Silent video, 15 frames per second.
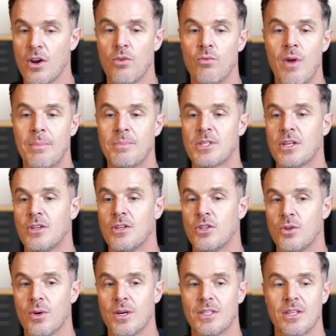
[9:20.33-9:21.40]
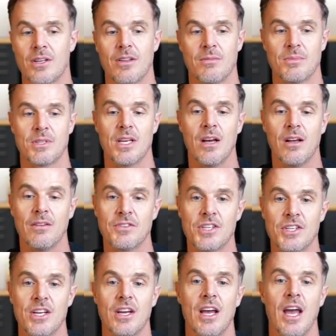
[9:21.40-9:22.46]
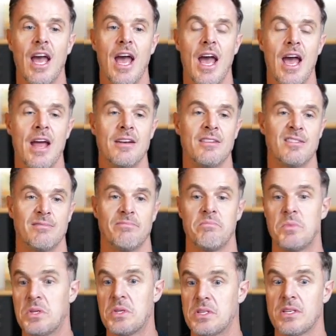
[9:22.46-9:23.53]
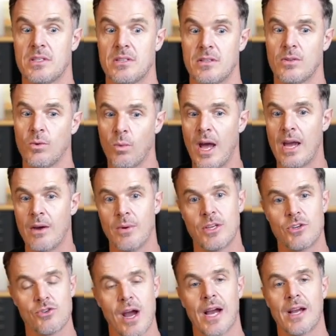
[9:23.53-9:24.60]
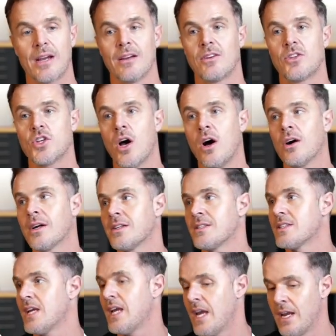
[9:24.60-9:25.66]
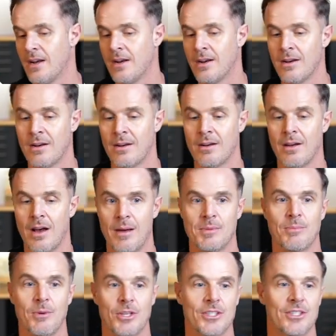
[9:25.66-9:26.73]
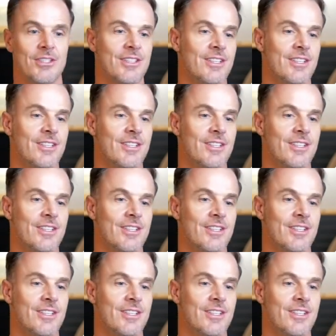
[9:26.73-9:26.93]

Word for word: Reps can do it themselves, and this is the way we track targets in HubSpot.